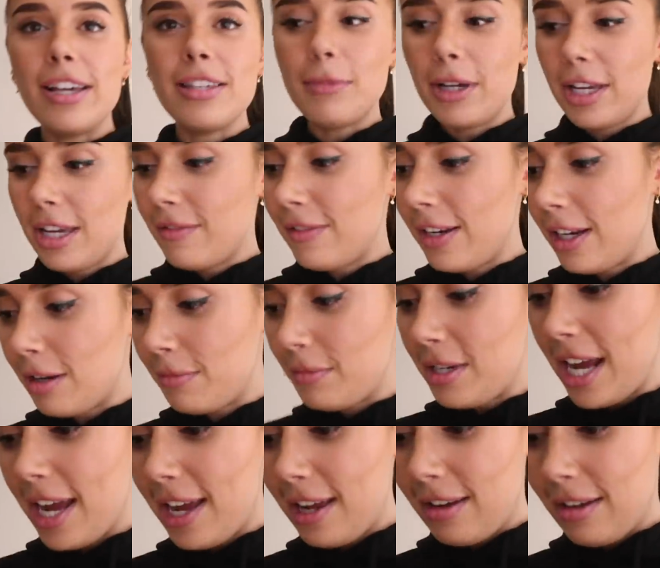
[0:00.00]
That is my evening
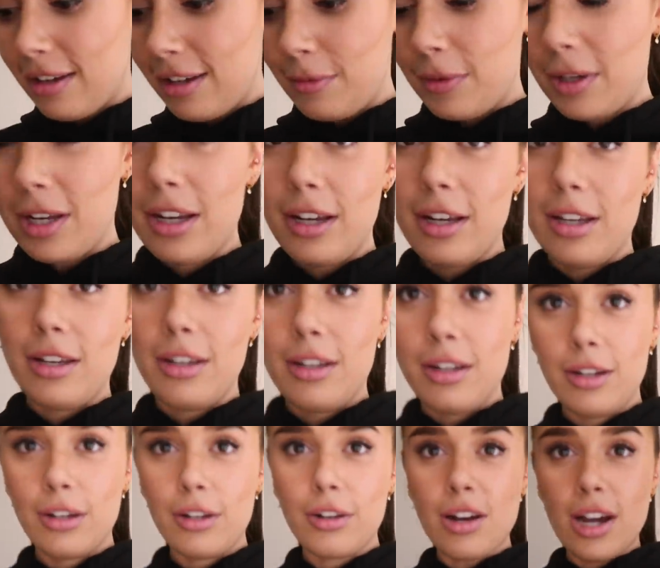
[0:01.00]
update. I'm
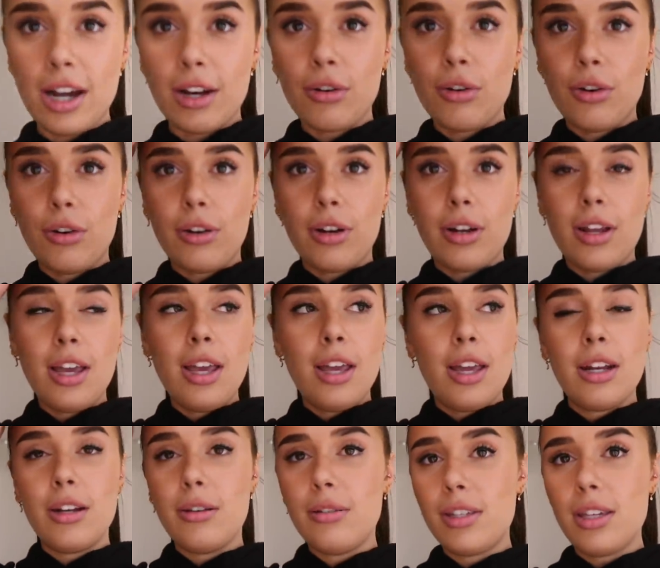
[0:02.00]
gonna crack on and
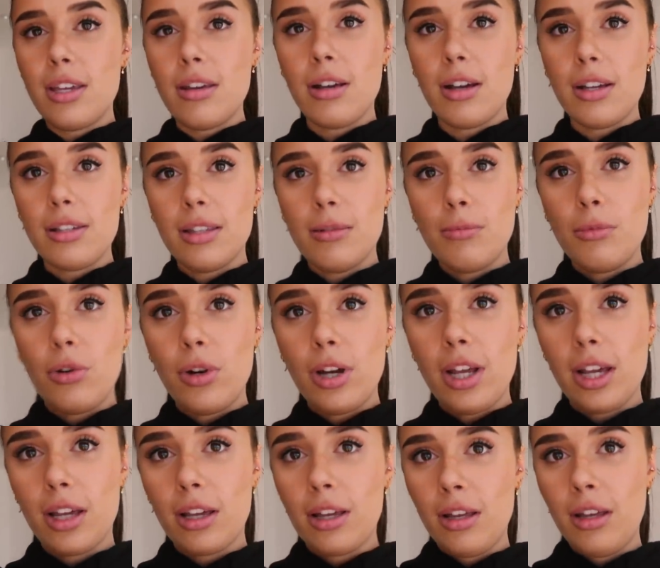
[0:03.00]
I'll see you guys in the
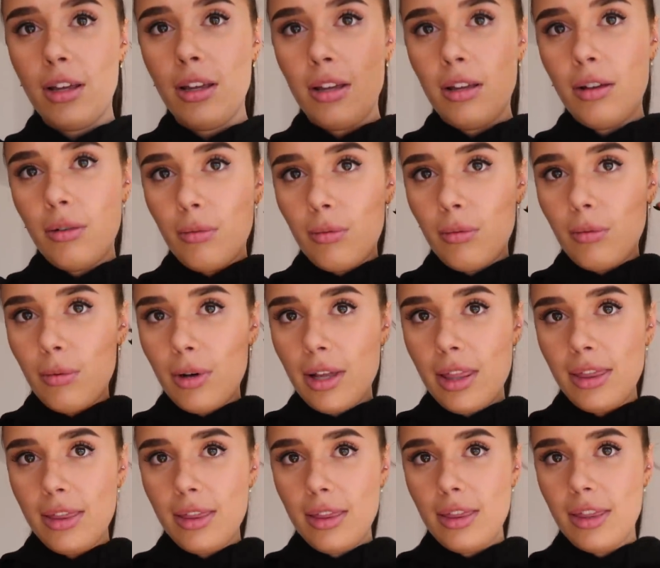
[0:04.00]
morning
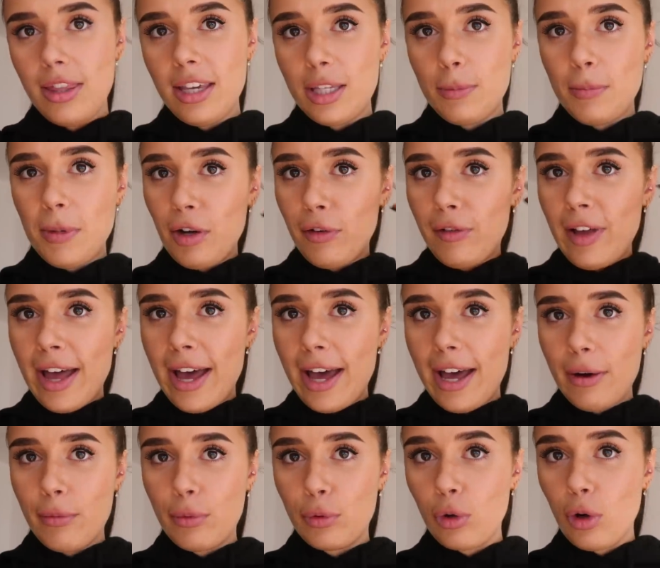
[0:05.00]
when this bit of
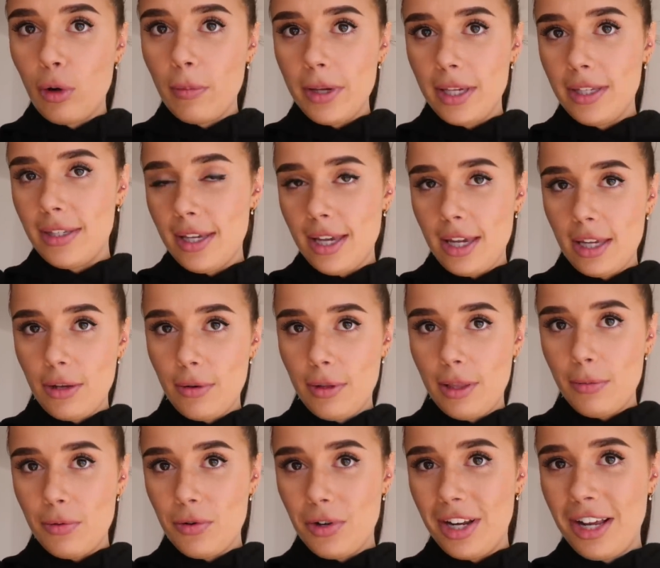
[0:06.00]
hair will not be seeing you
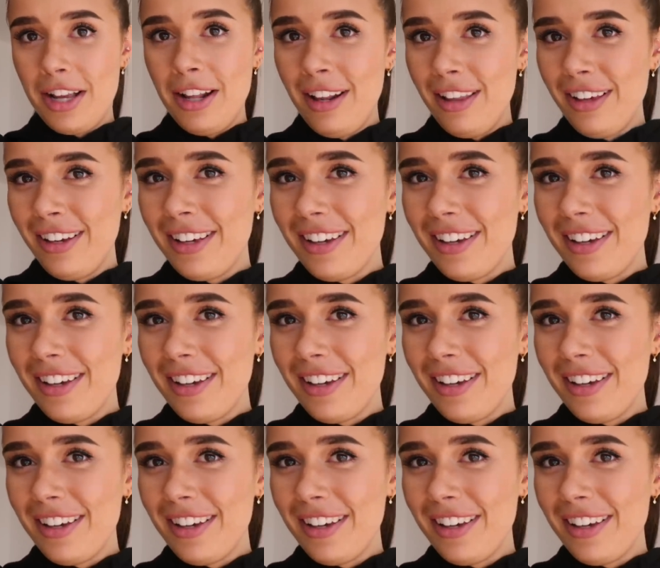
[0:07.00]
in the morning.